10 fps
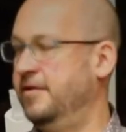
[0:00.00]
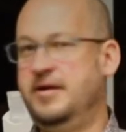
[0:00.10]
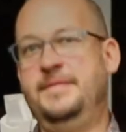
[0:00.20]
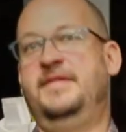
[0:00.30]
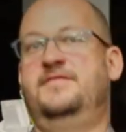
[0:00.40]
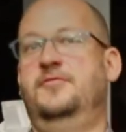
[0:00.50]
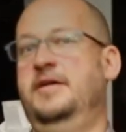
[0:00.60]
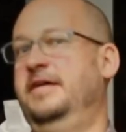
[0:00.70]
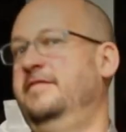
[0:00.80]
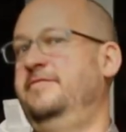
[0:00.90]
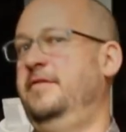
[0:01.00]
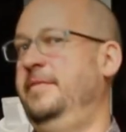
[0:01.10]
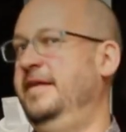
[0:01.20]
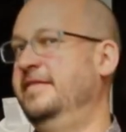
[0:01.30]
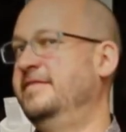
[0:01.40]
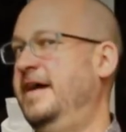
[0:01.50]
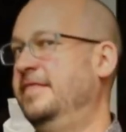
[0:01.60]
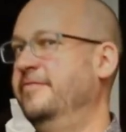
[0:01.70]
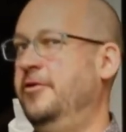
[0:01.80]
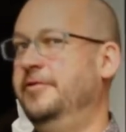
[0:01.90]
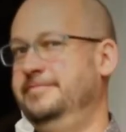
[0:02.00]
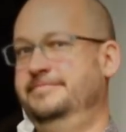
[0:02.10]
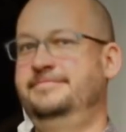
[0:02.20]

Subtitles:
creepy stories from inside the vault.